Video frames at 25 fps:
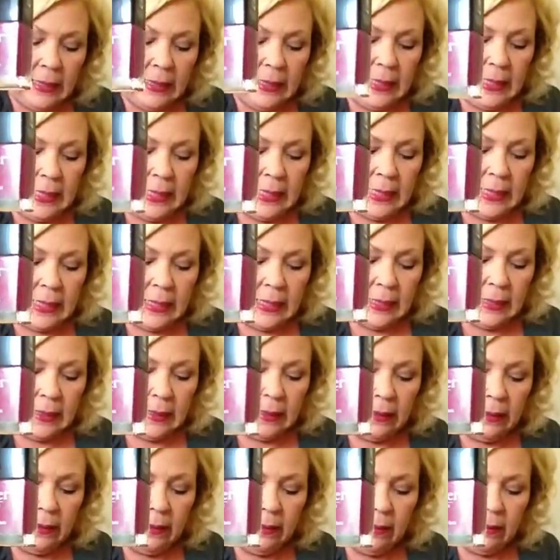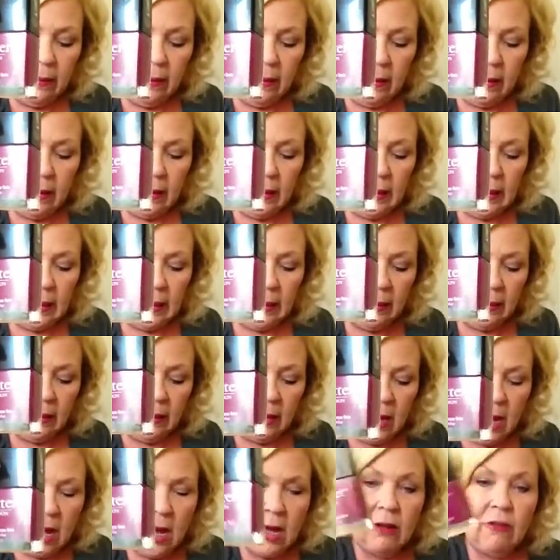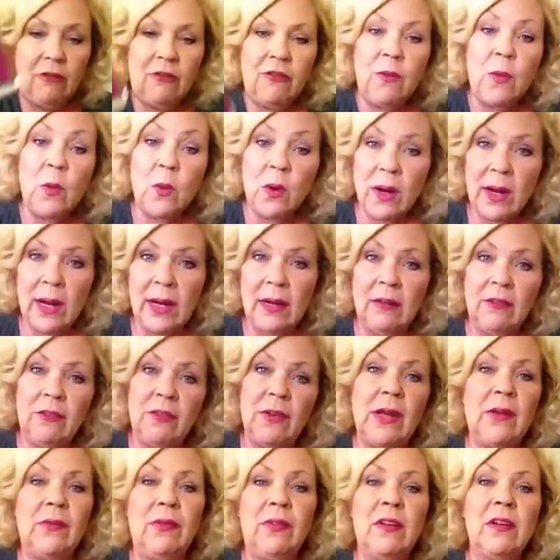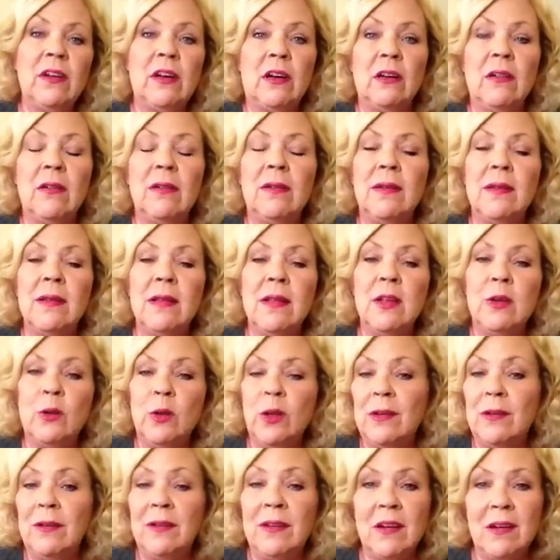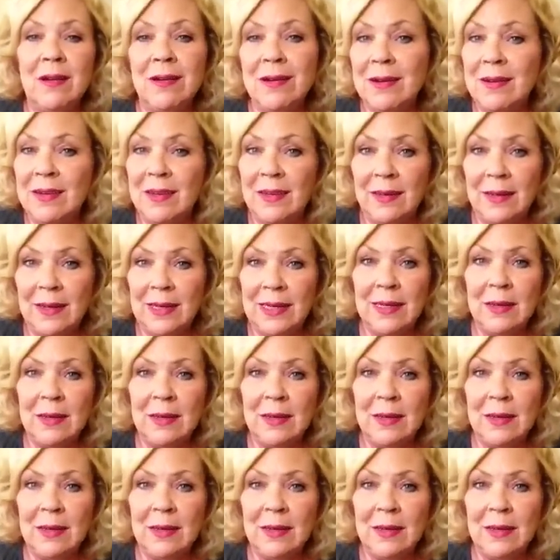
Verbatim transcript: again, it got four out of five stars, and the only star it didn't